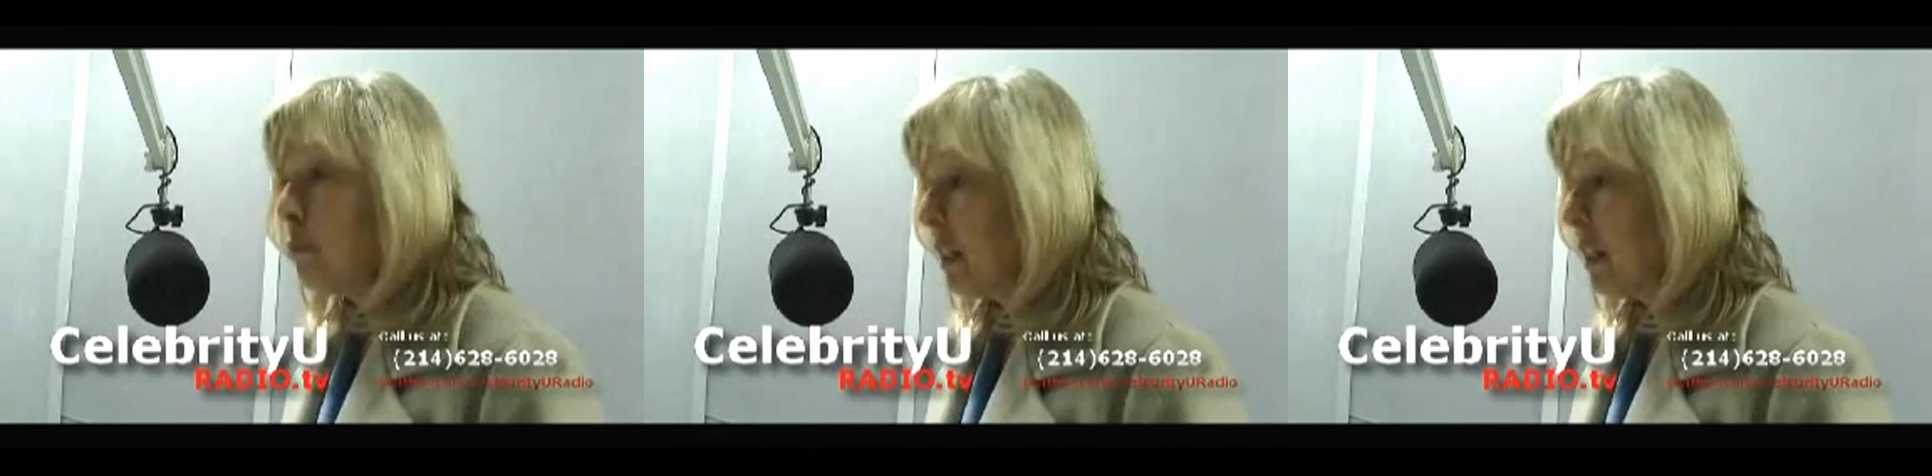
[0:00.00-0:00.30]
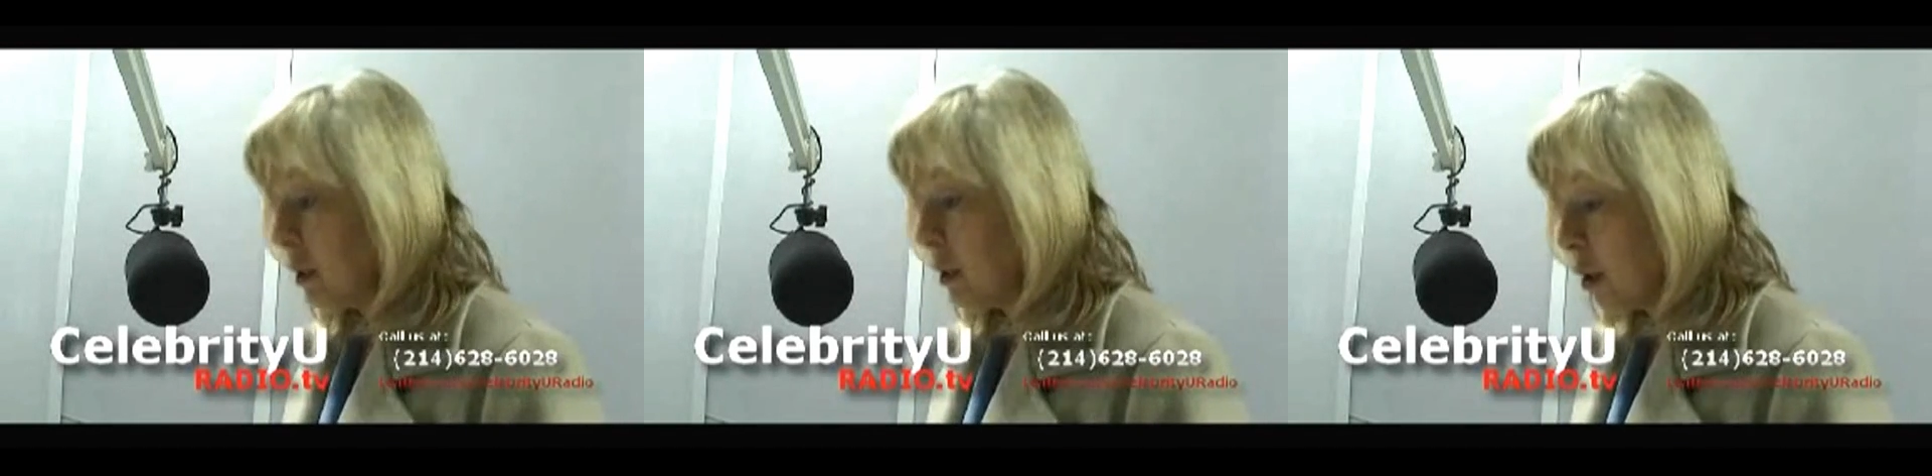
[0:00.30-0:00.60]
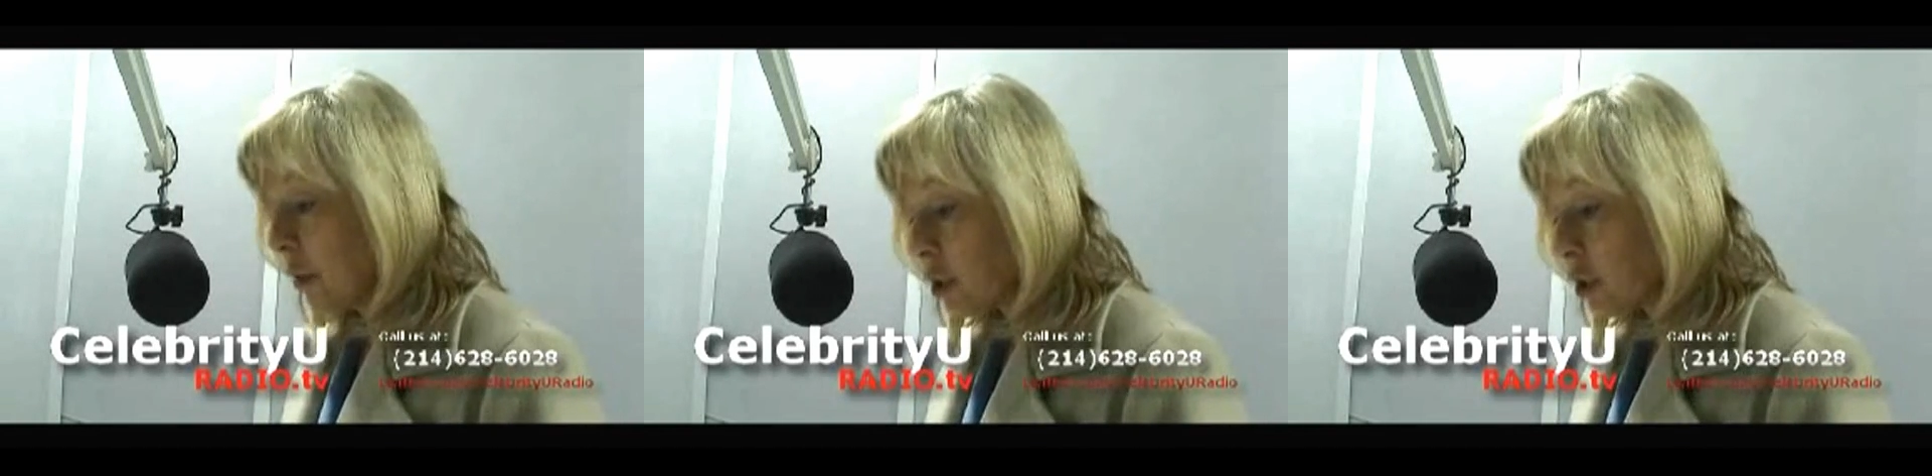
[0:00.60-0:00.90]
But
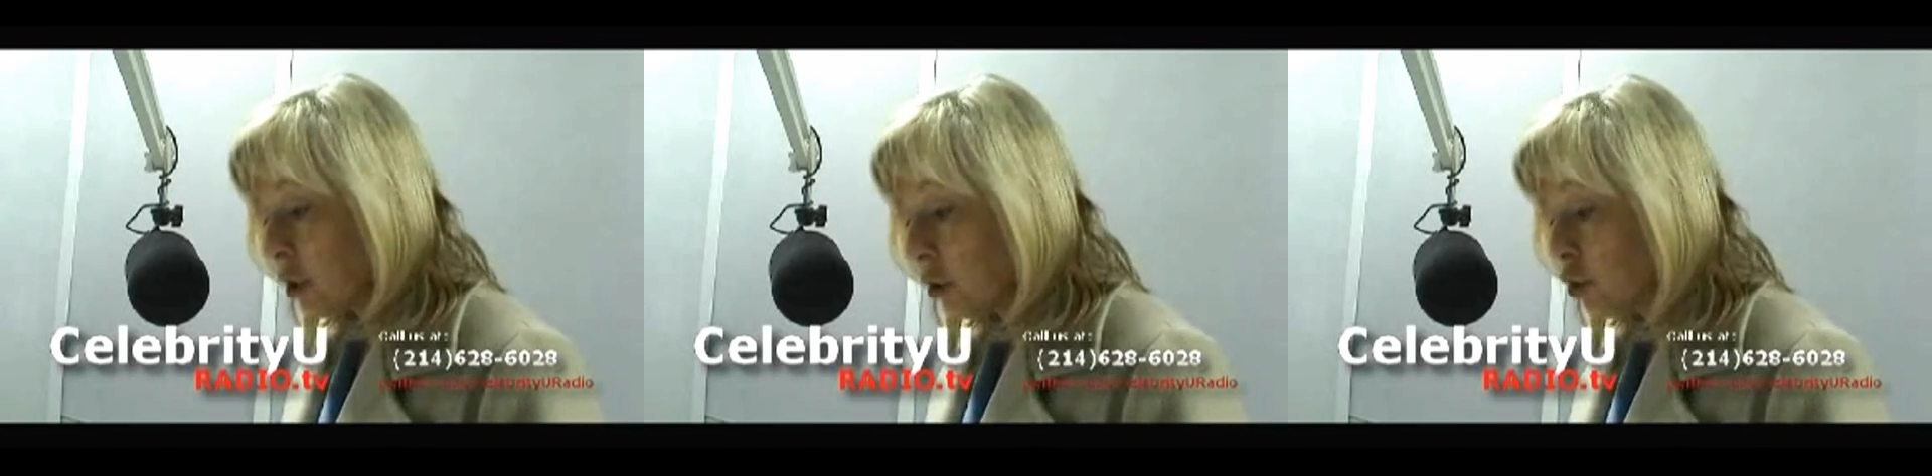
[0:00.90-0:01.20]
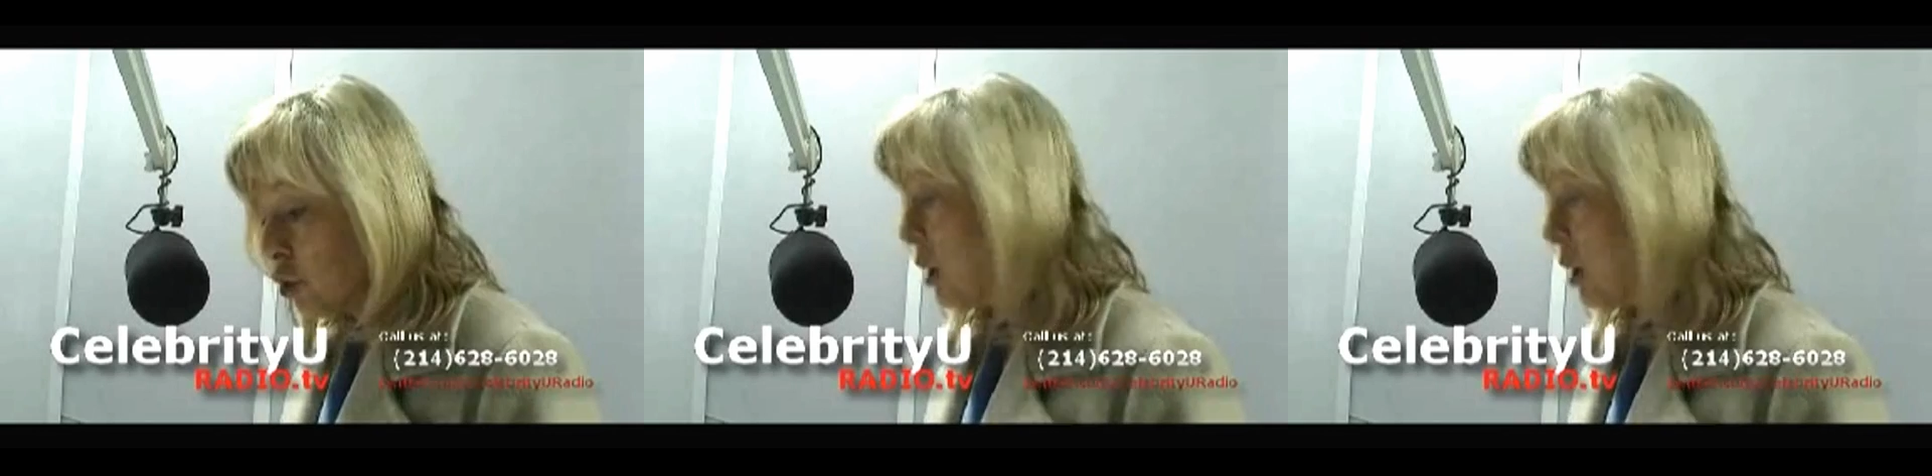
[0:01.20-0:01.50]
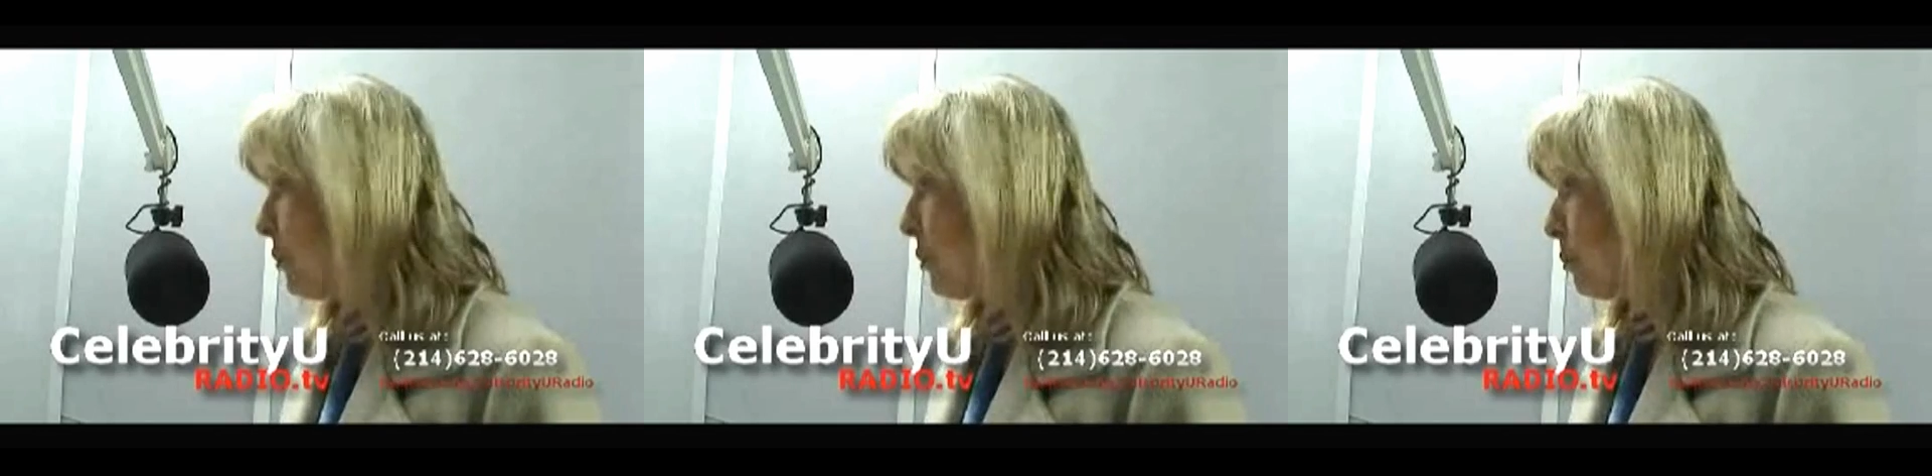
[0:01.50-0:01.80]
that's a huge
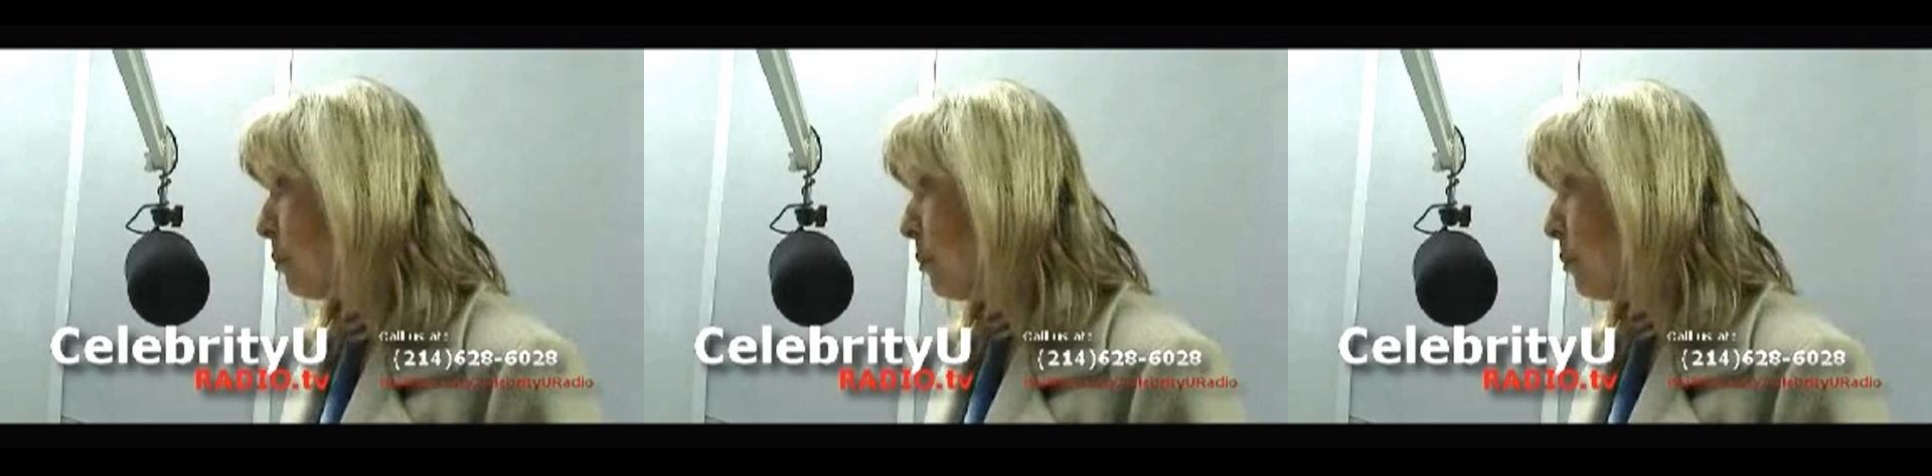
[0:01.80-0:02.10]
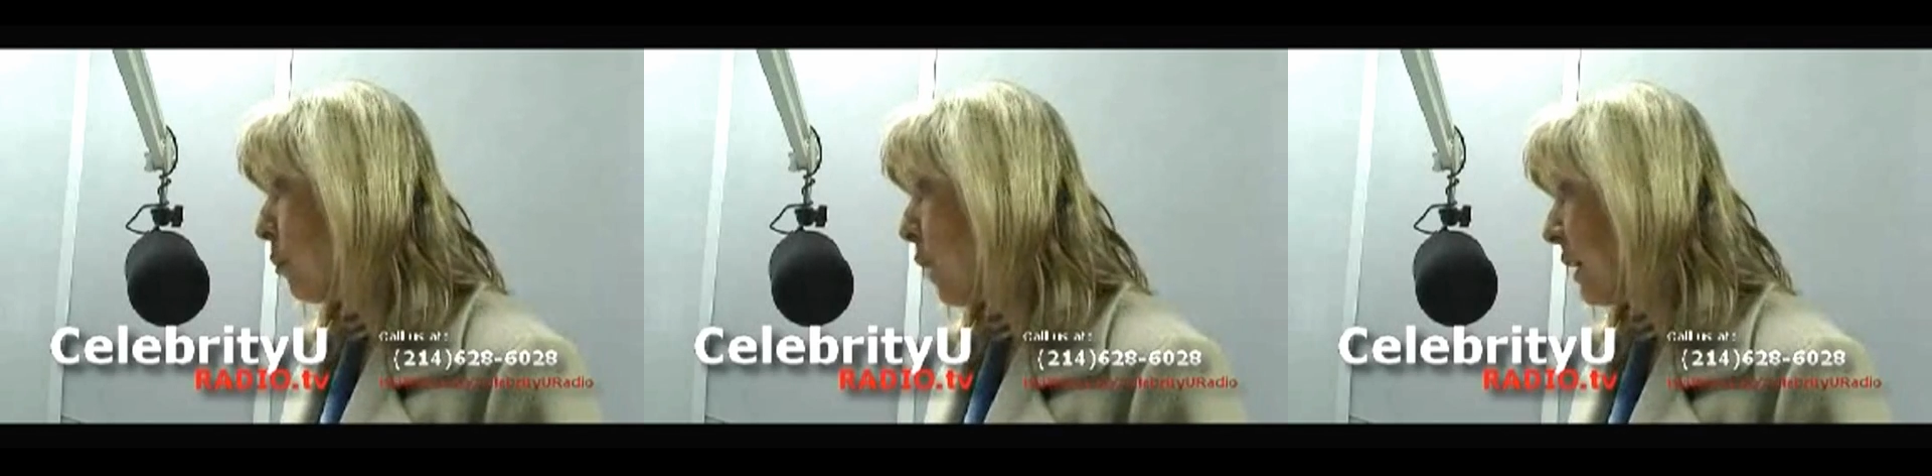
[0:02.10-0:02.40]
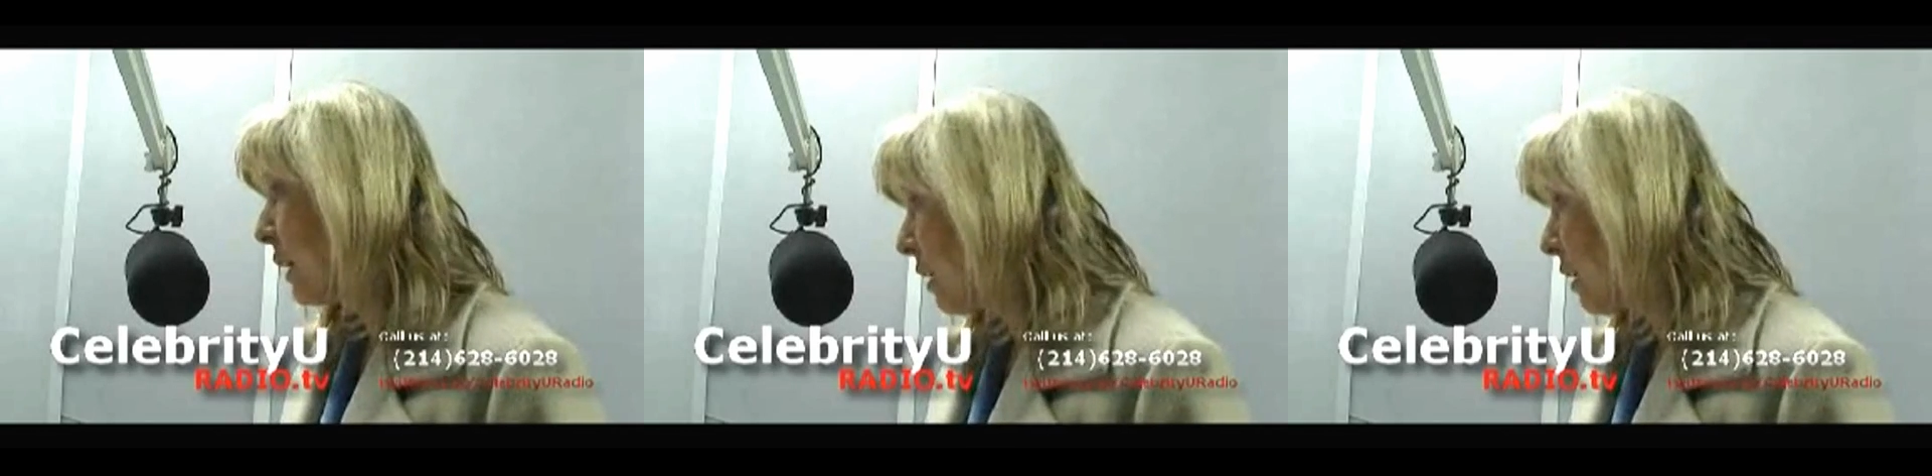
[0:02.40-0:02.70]
jump from
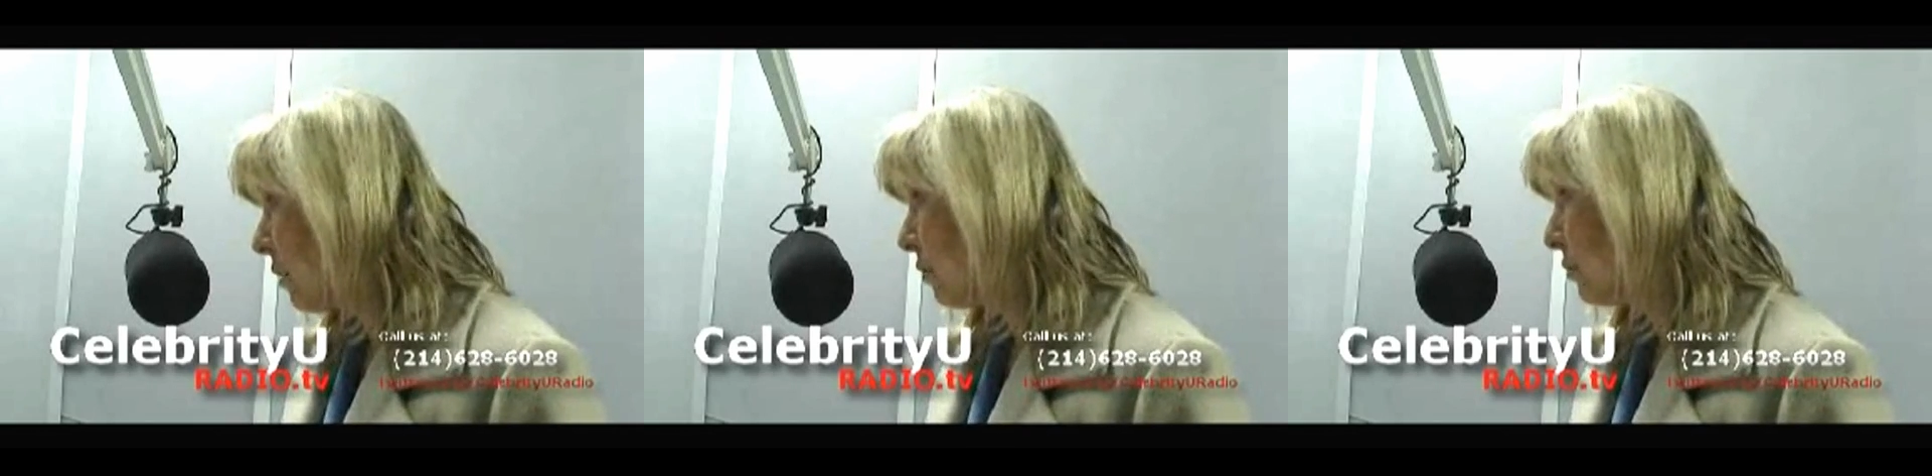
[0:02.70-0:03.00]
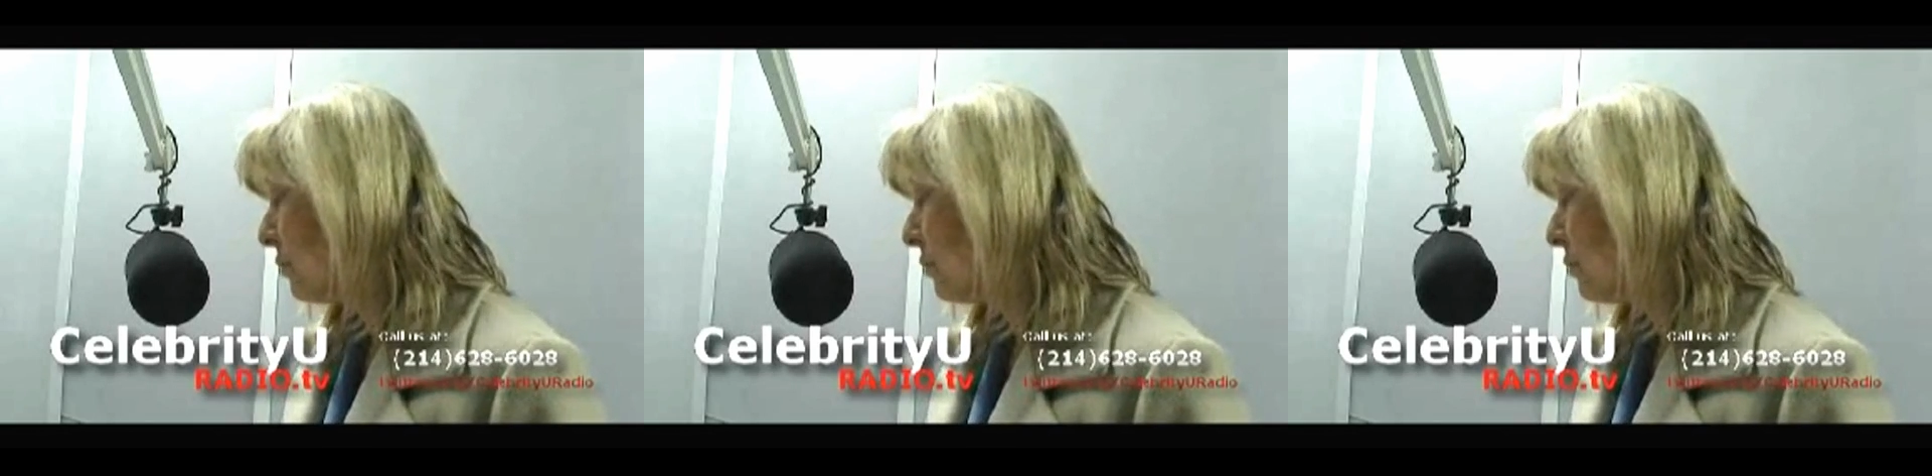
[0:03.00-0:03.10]
right now,